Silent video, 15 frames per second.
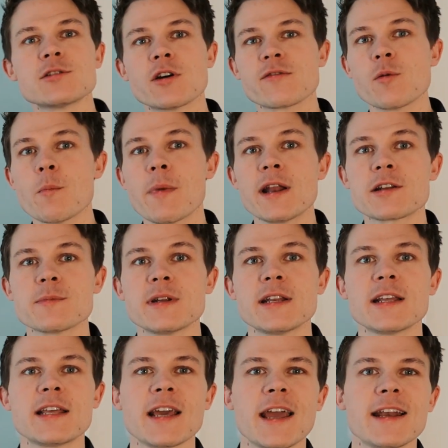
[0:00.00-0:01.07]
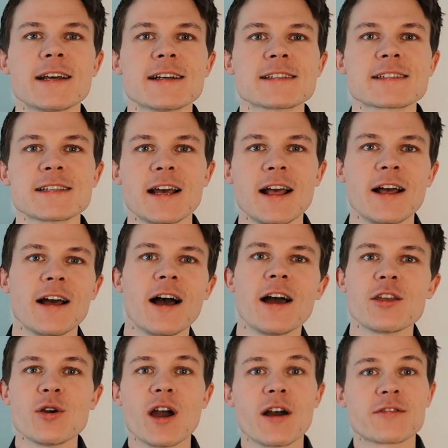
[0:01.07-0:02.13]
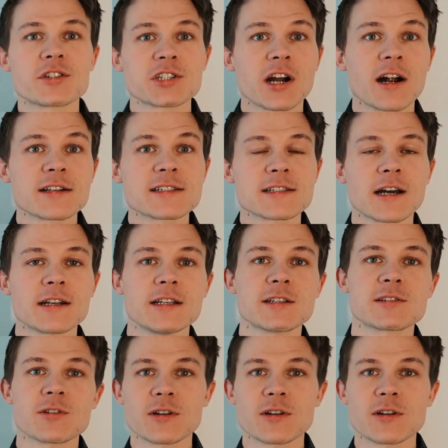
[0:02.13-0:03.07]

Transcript: you have momentum indicators, you have chart studies.